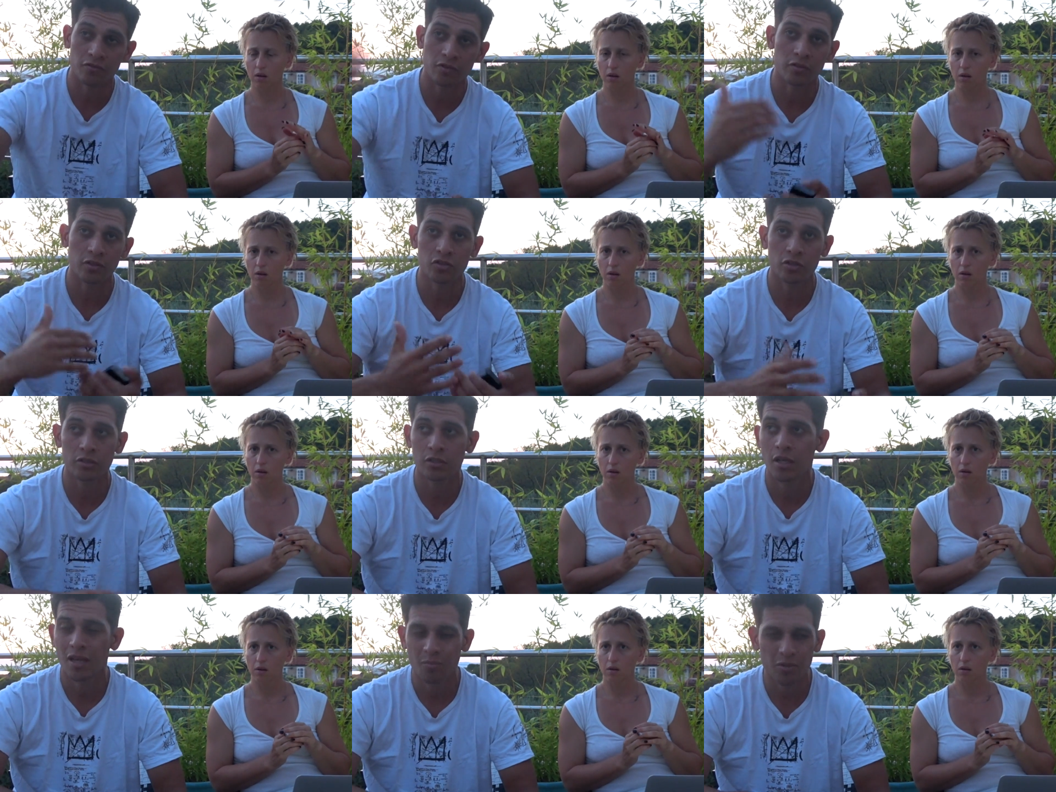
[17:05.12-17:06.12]
Speaker 1: different teachers.
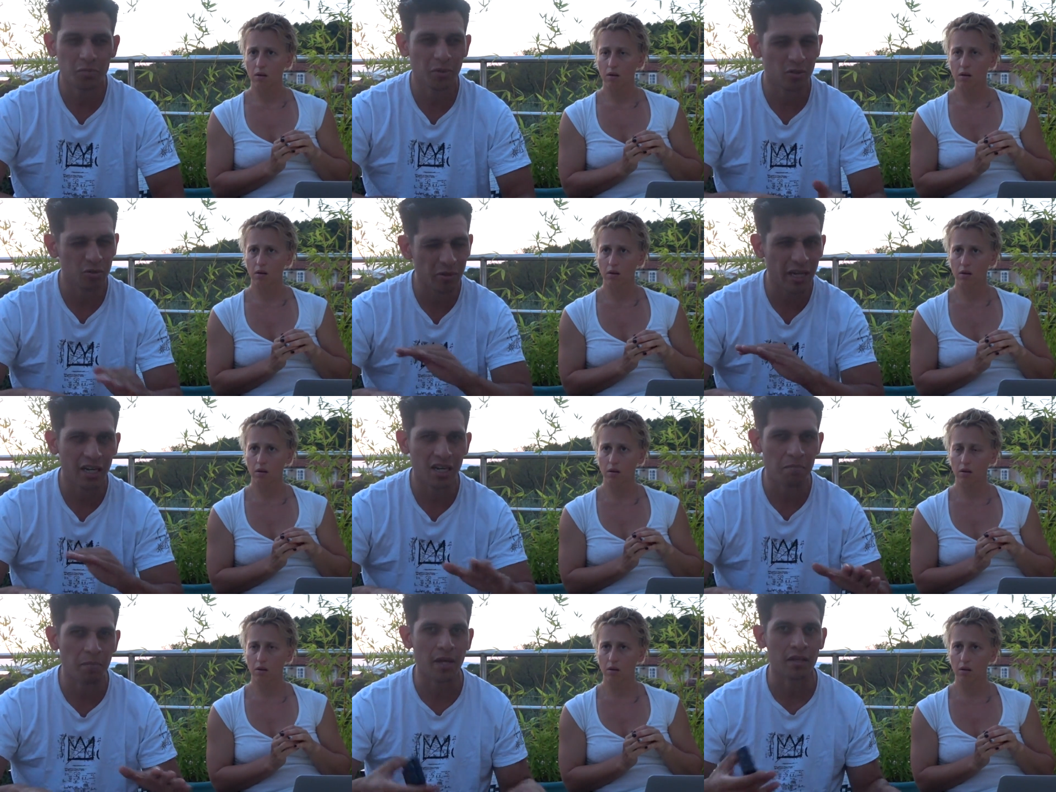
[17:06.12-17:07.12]
But it's because we had
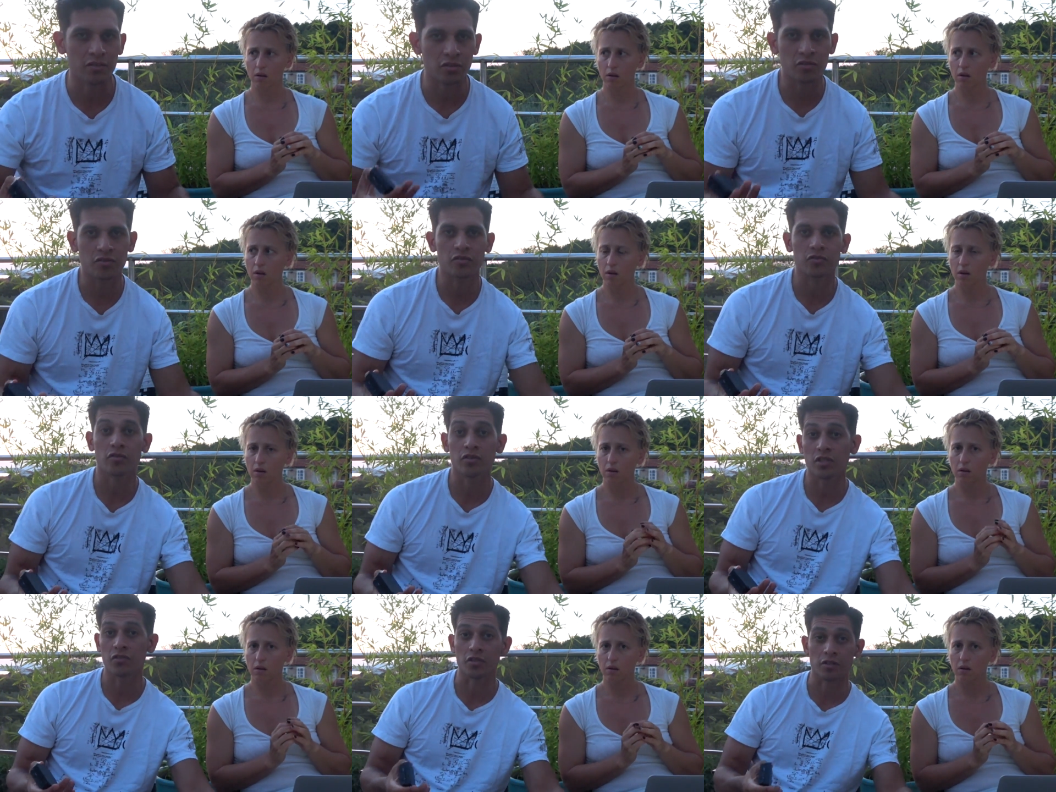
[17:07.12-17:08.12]
a base, so it's so
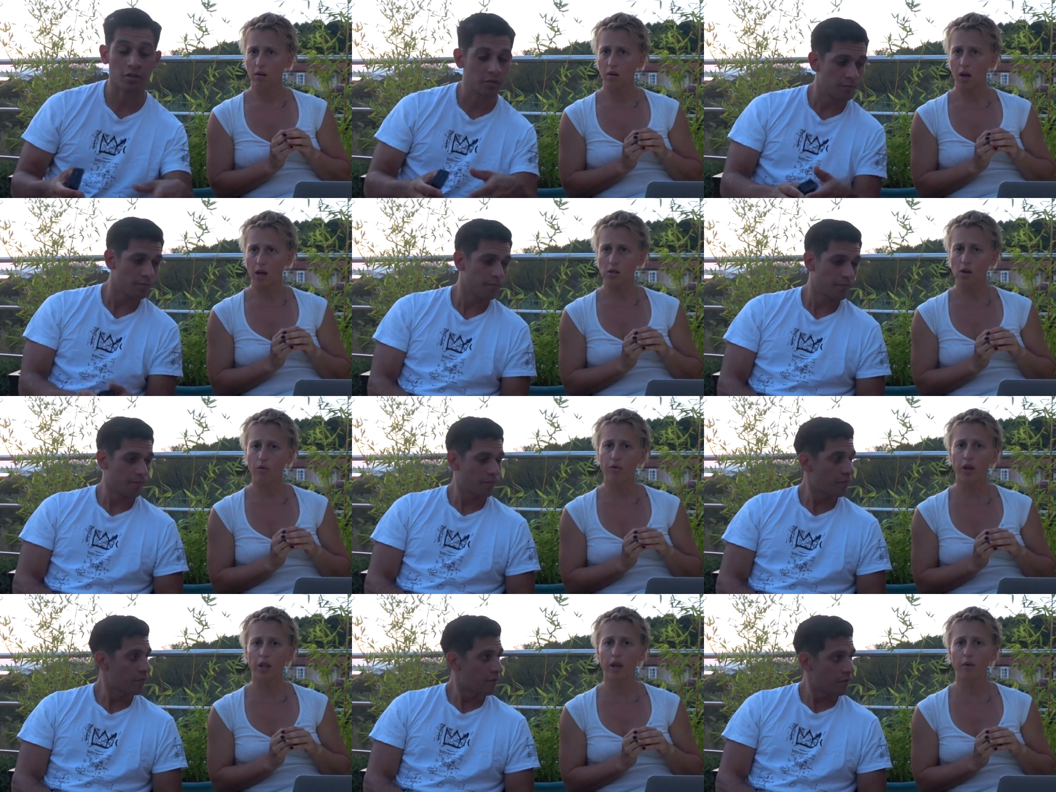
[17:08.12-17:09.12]
it's easier.
Speaker 2: Yeah. So
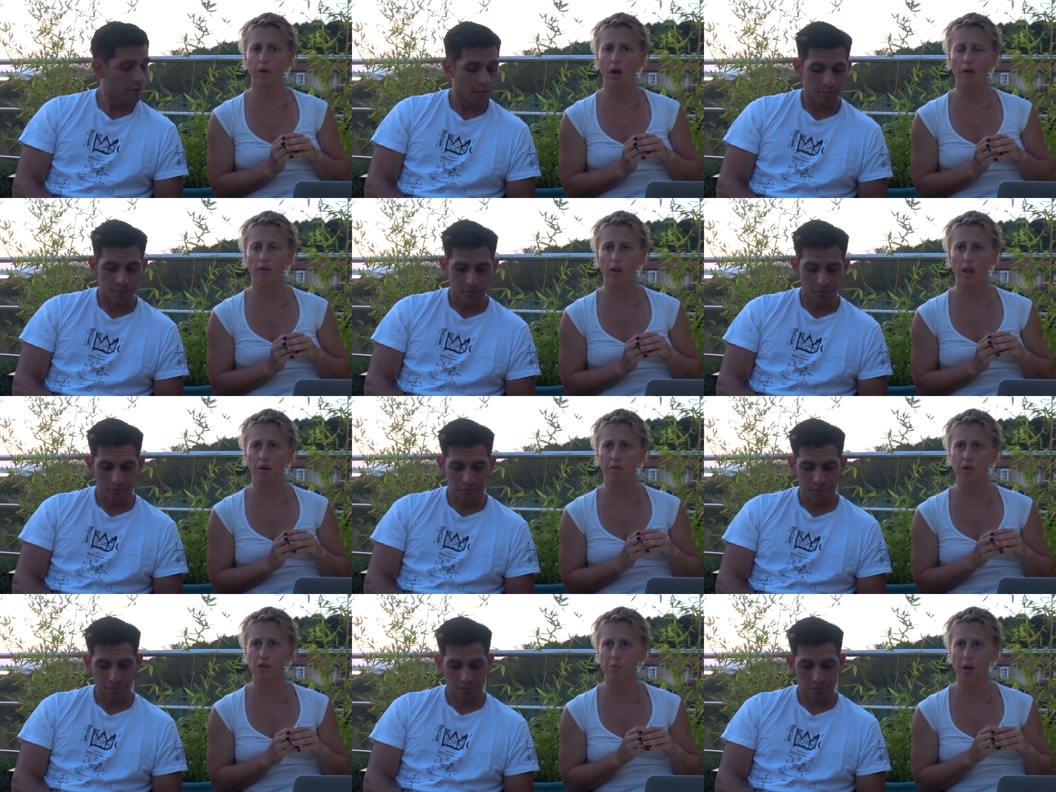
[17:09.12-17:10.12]
really, we have a lot of
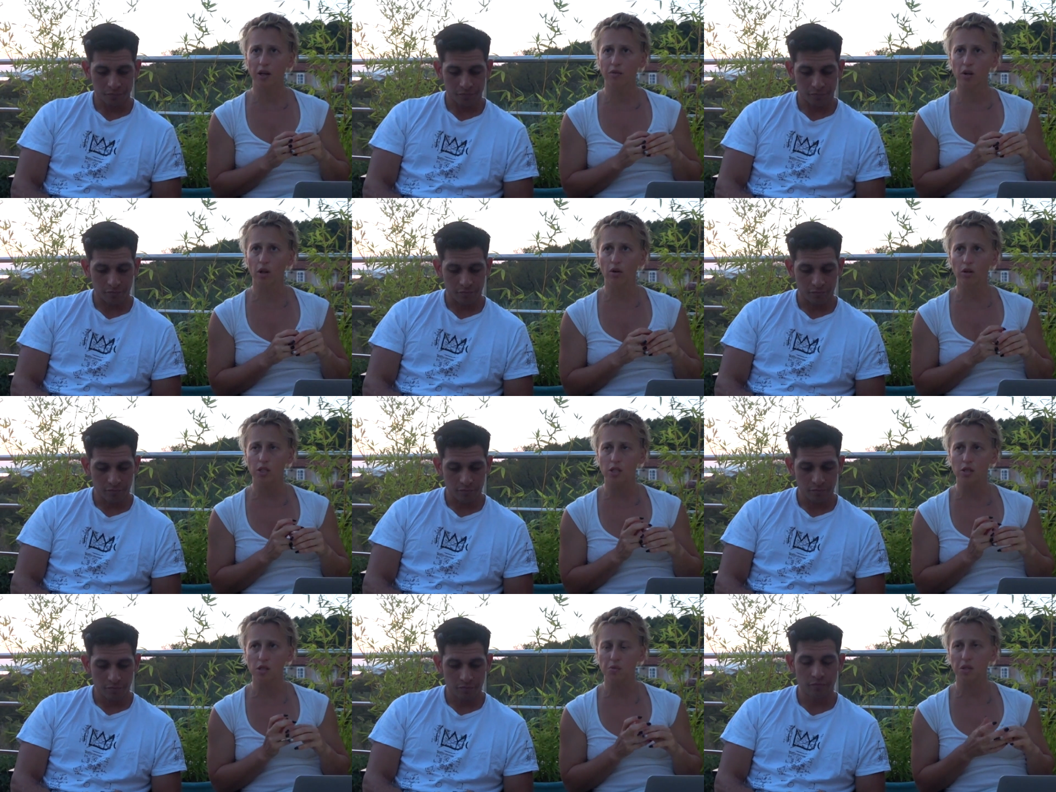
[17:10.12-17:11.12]
respect for local
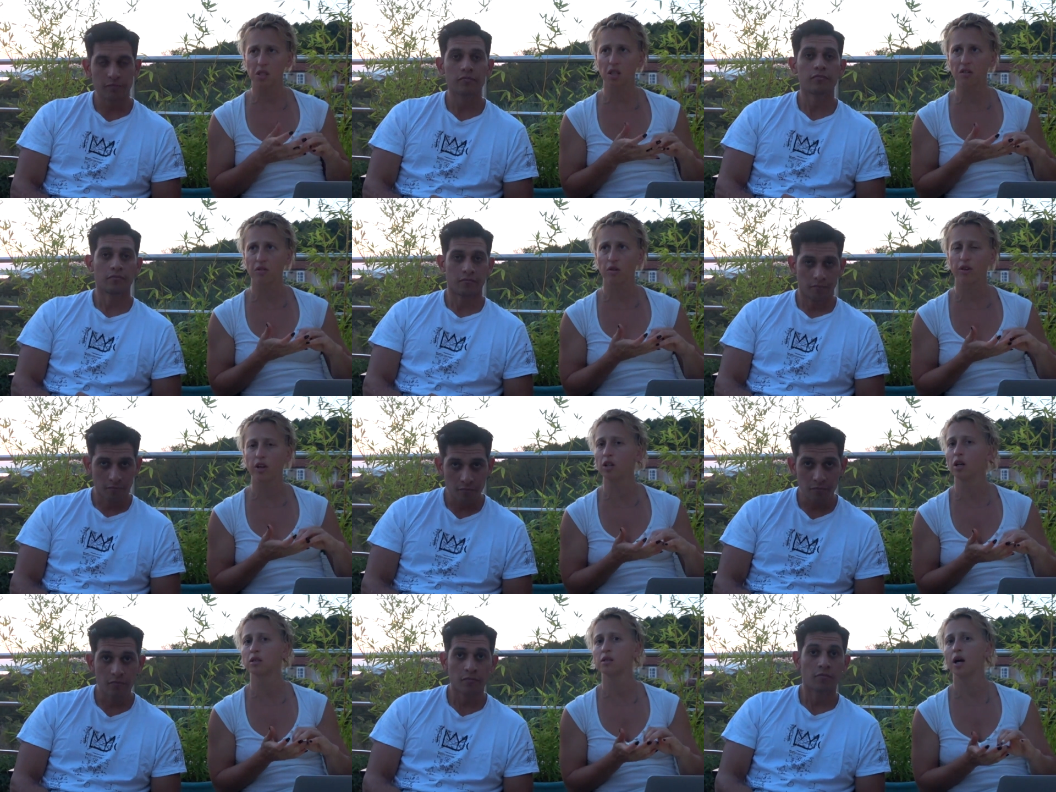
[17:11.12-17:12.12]
teachers. We did that for a very
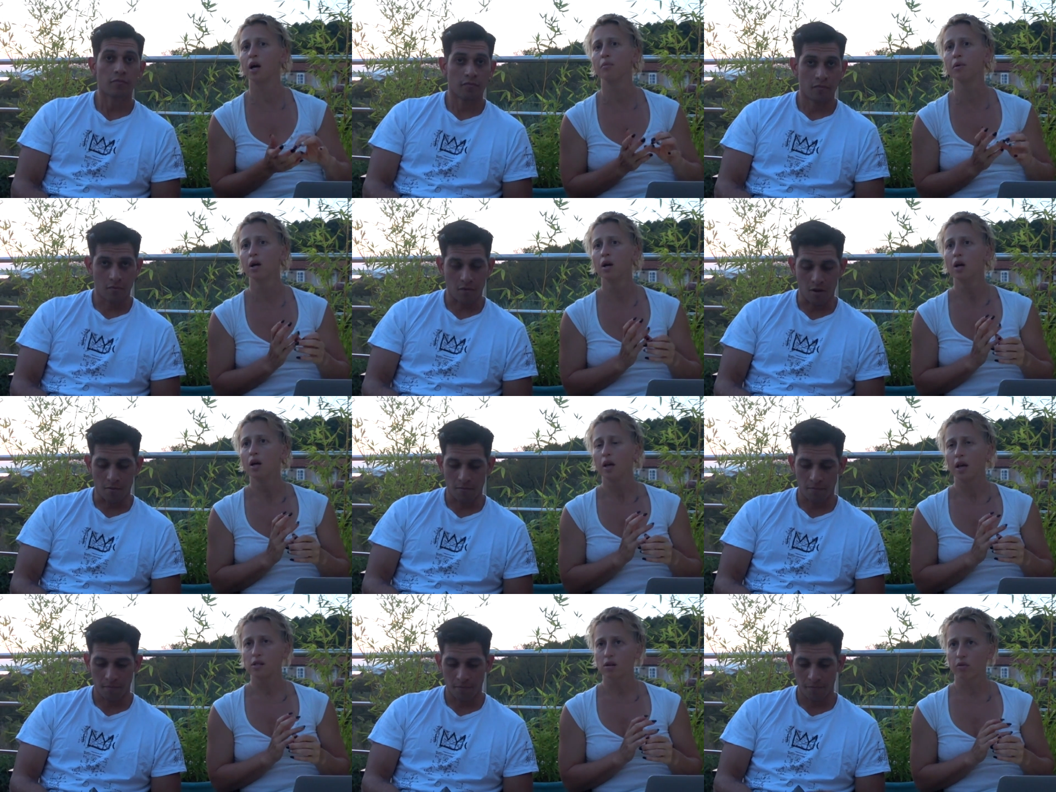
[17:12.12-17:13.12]
long time.
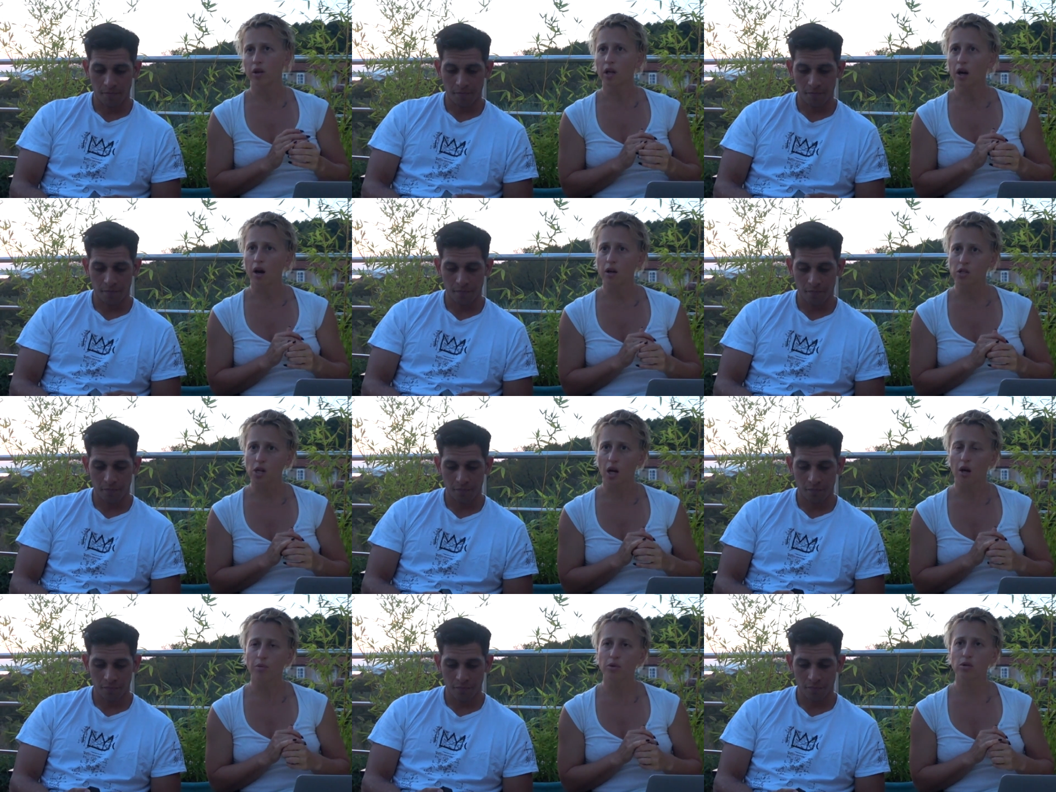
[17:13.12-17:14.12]
Yeah. It's a really hard
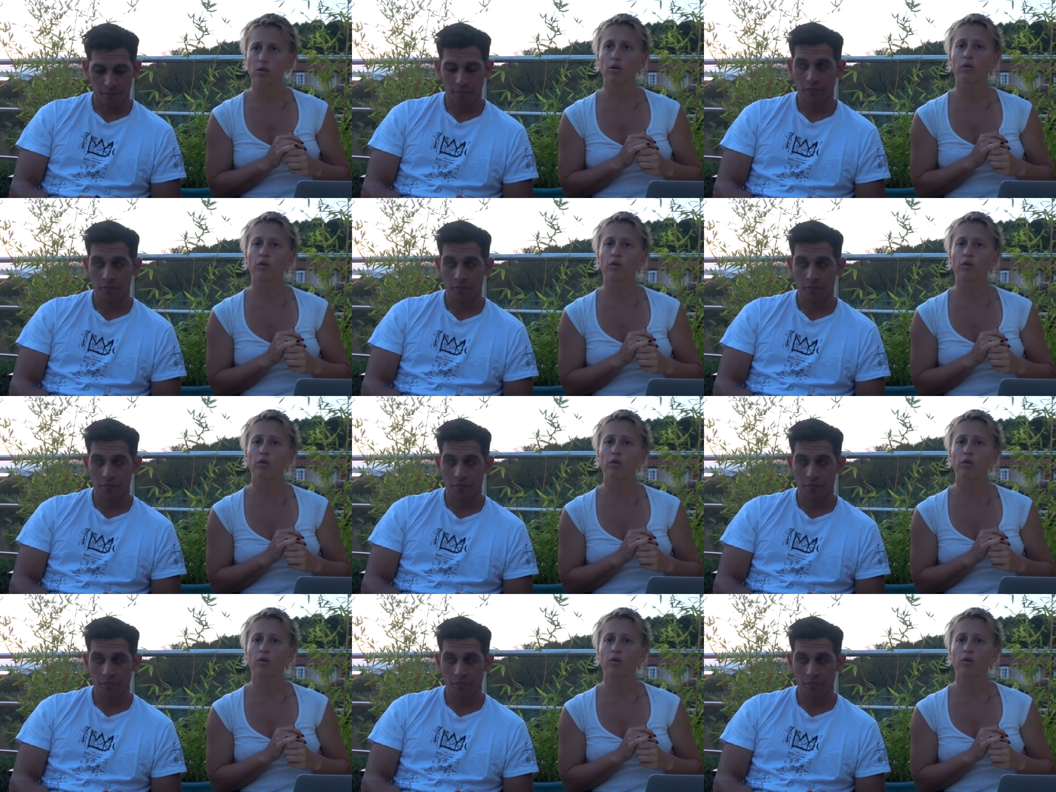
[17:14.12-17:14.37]
job to